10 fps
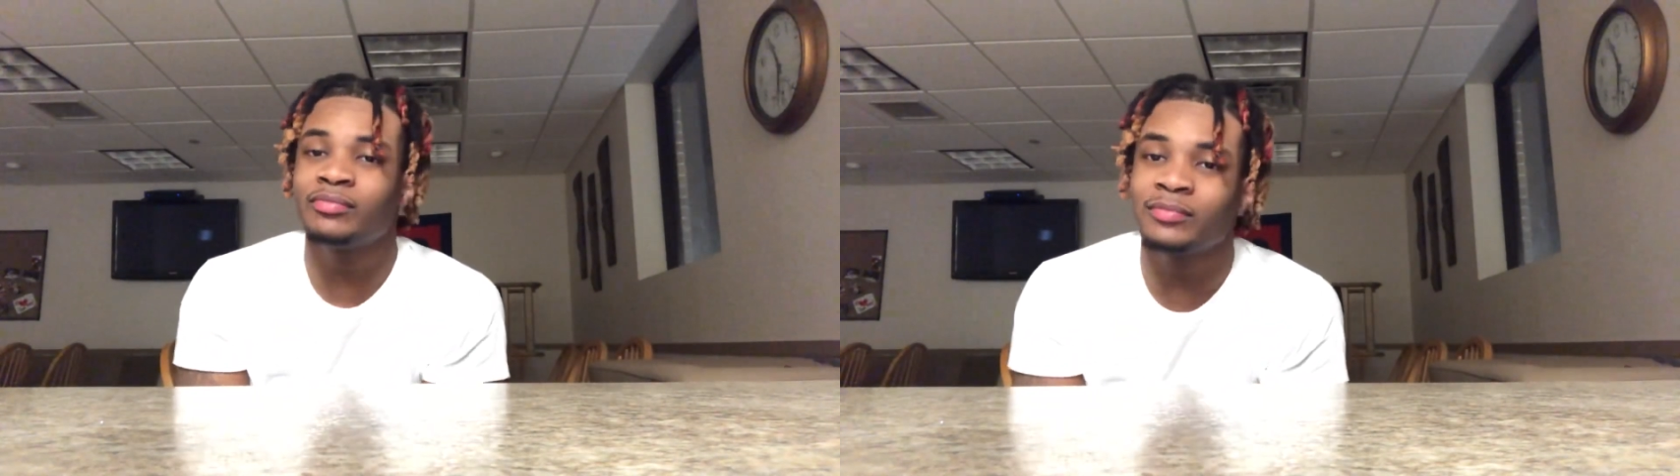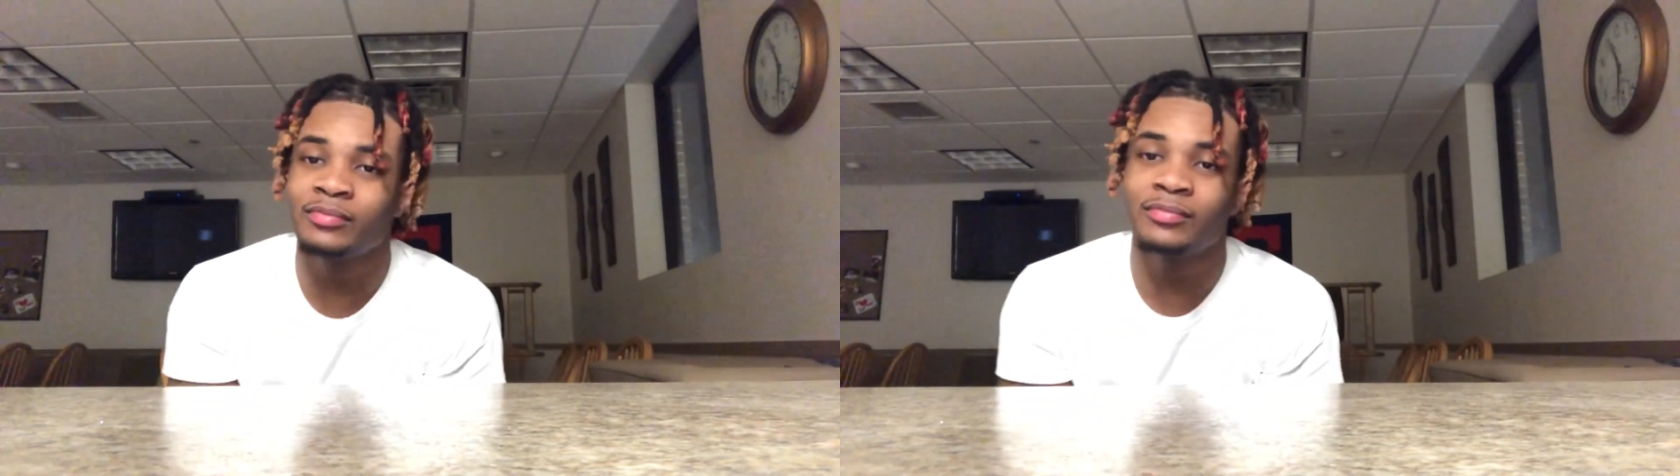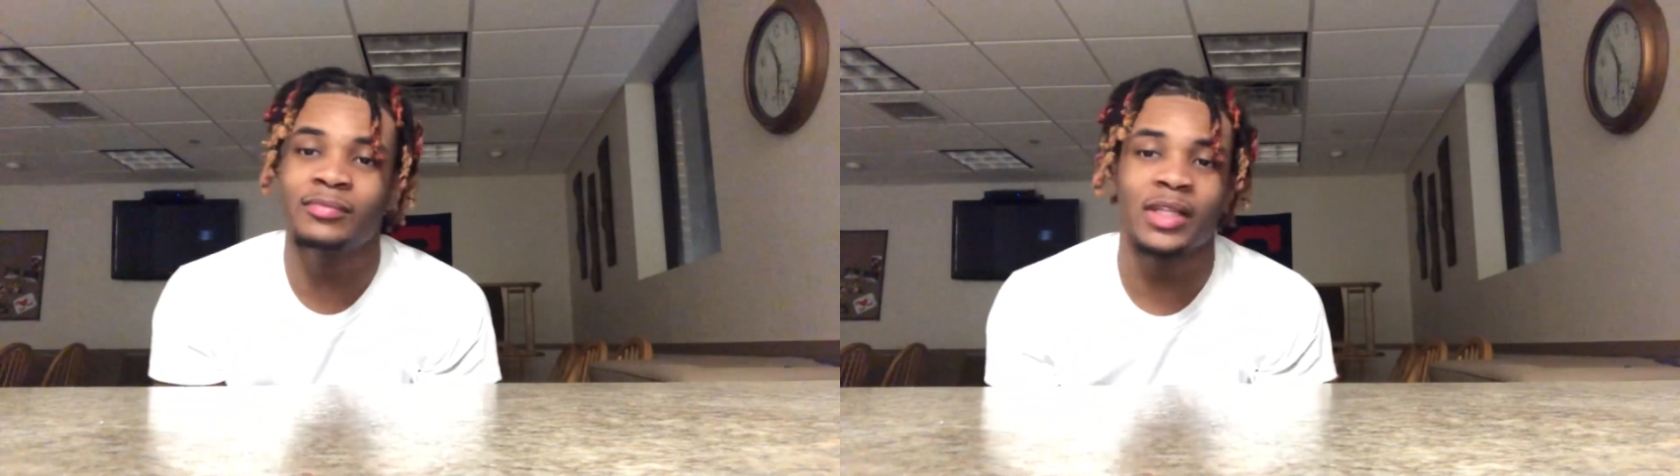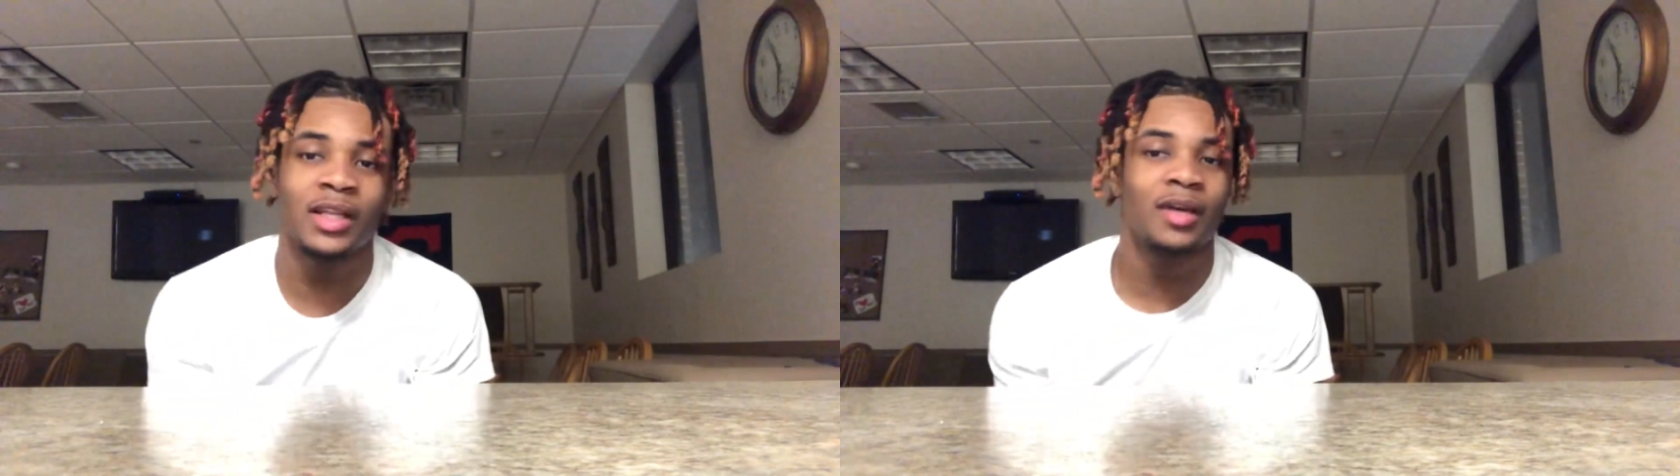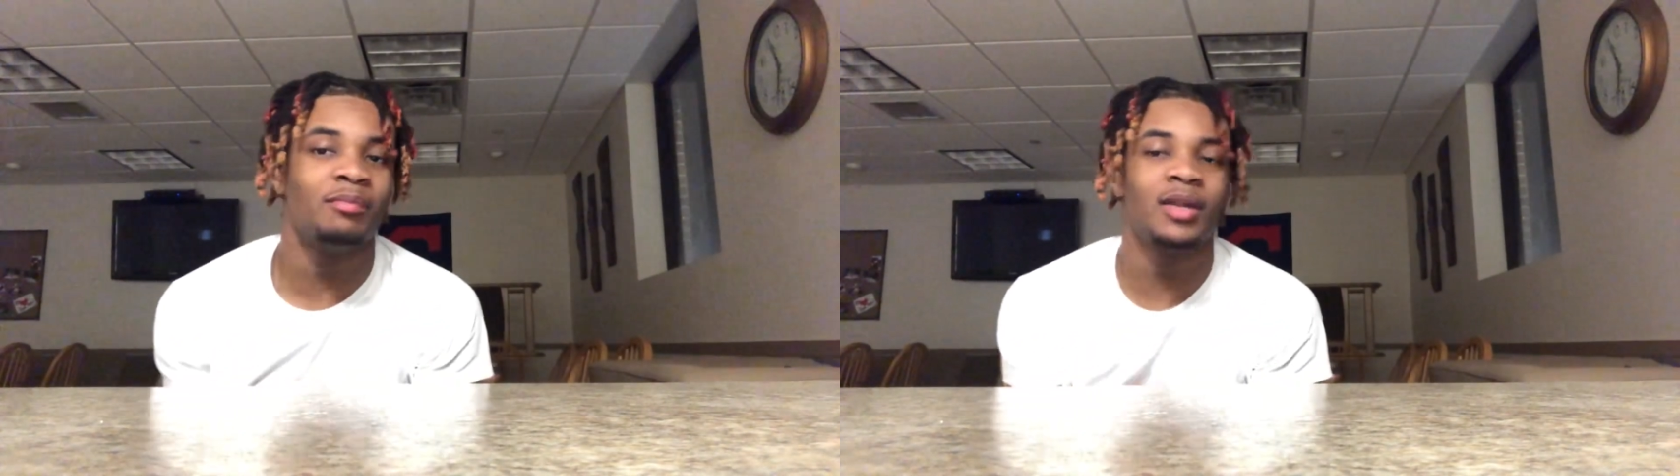mm,
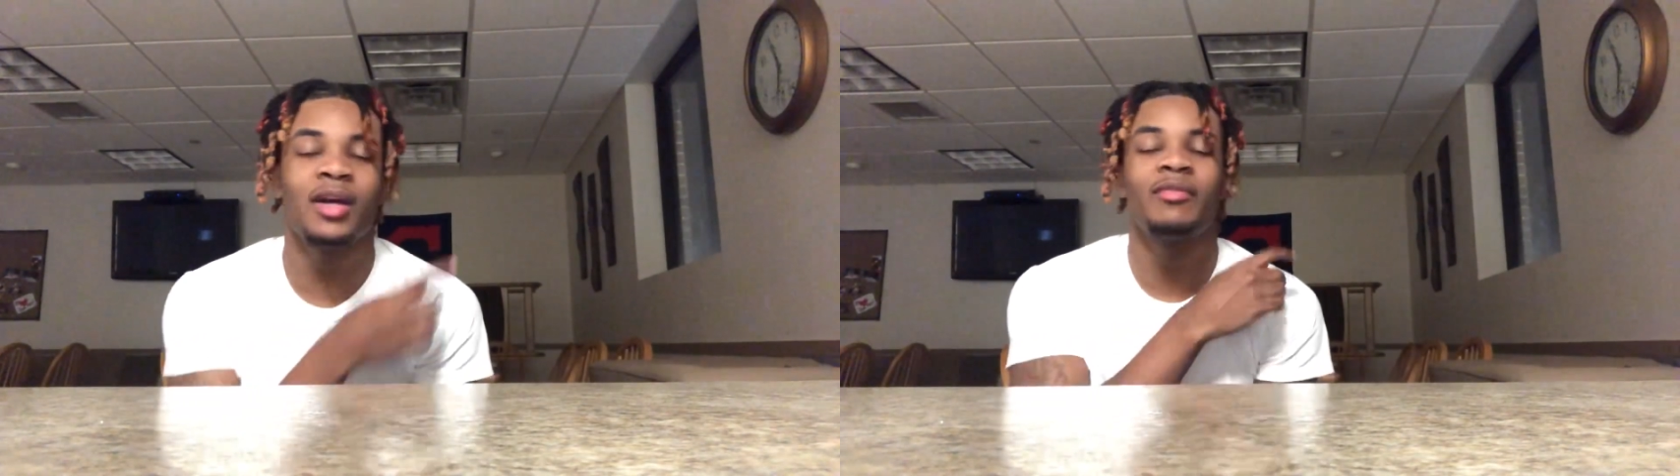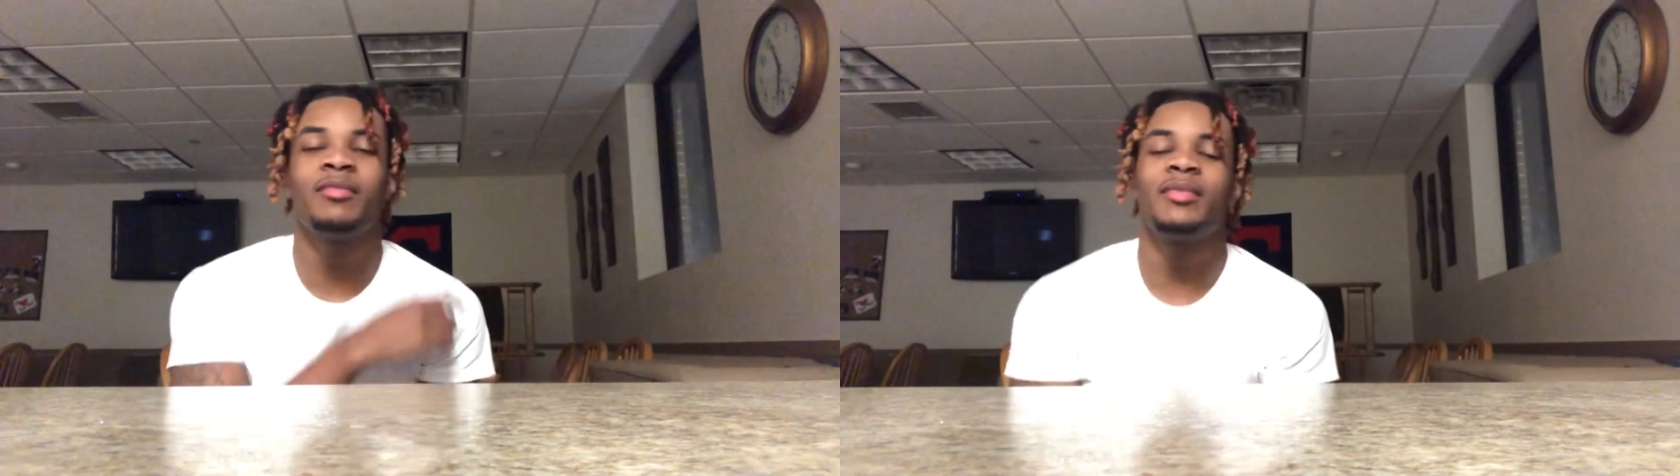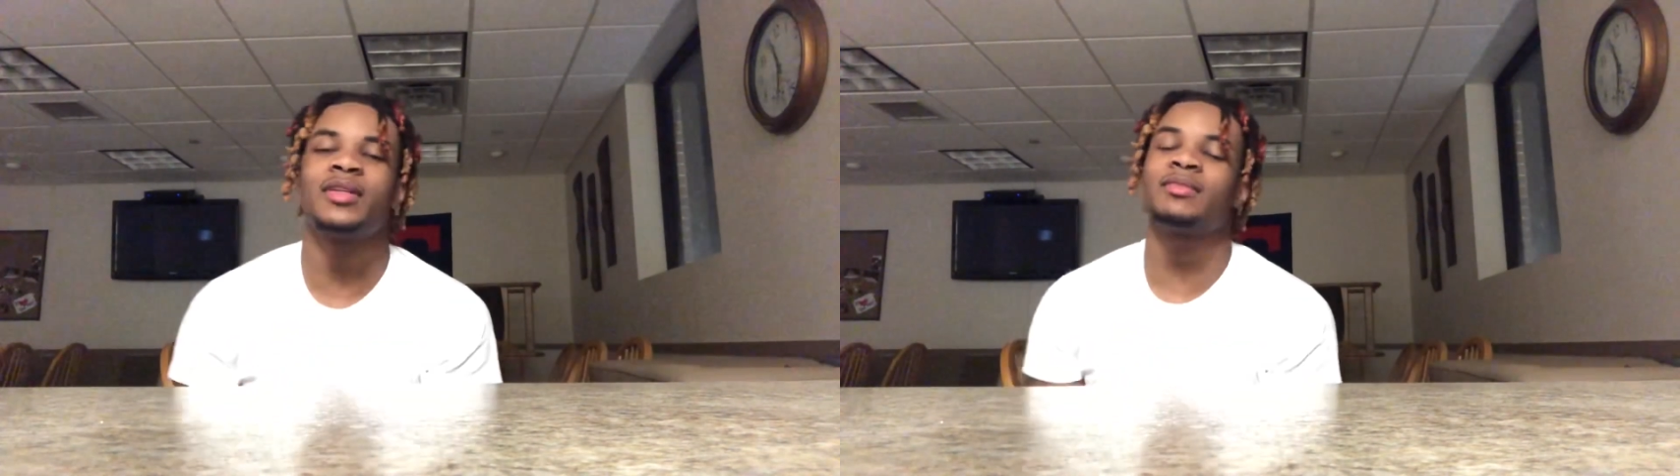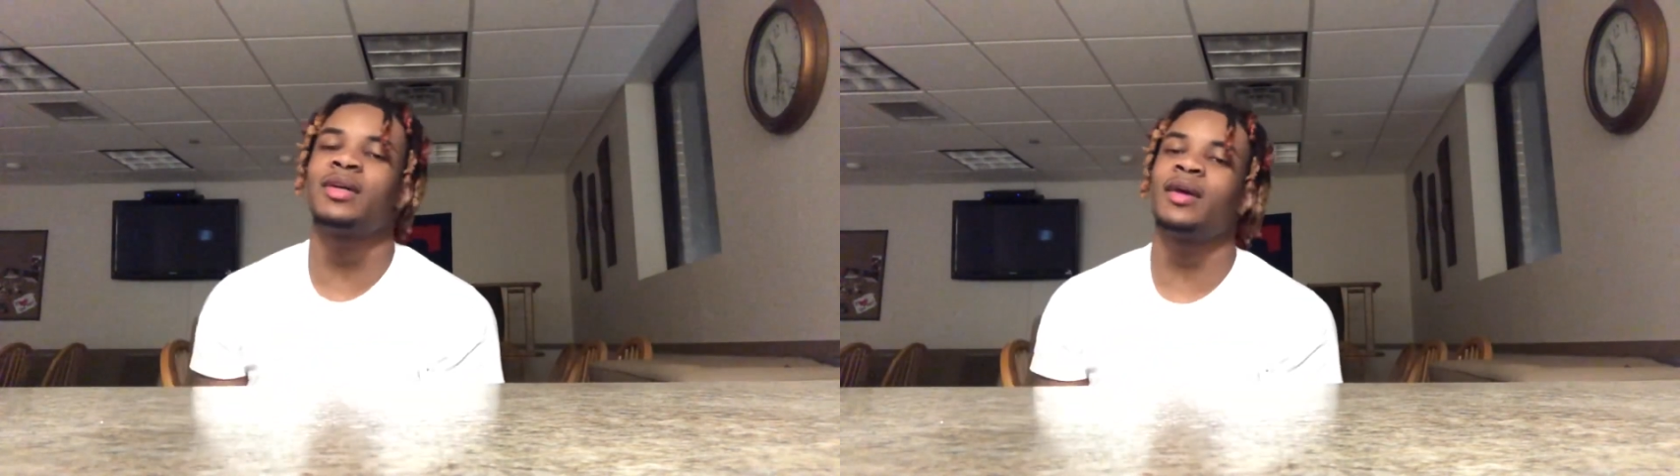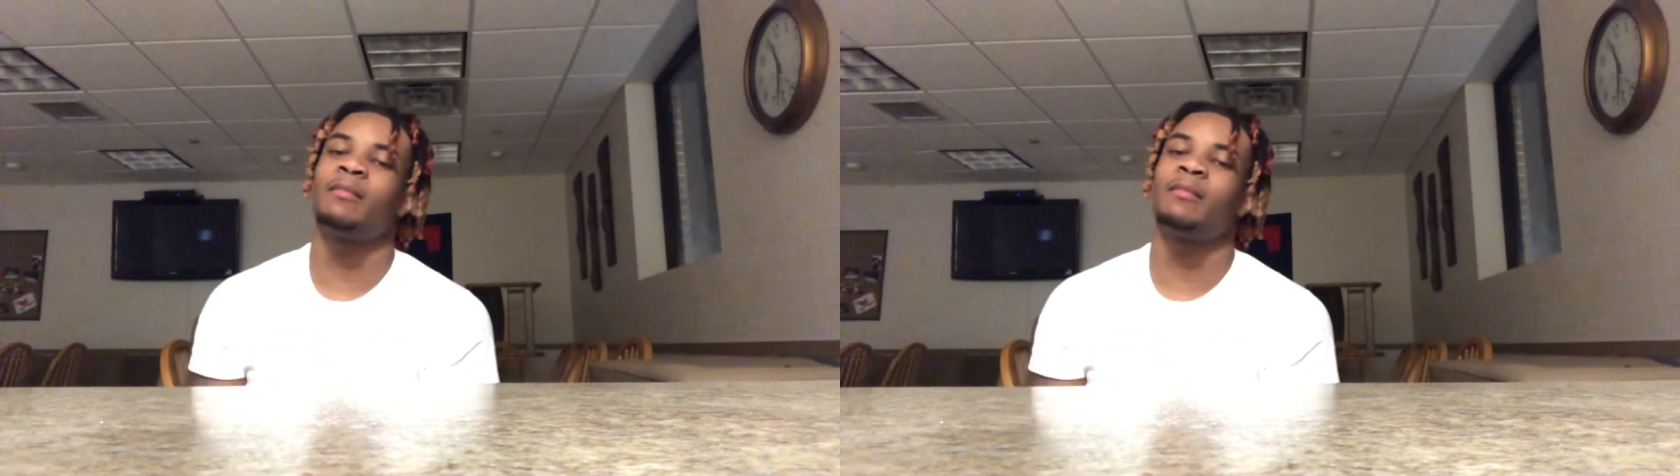Lil Blood remix, man.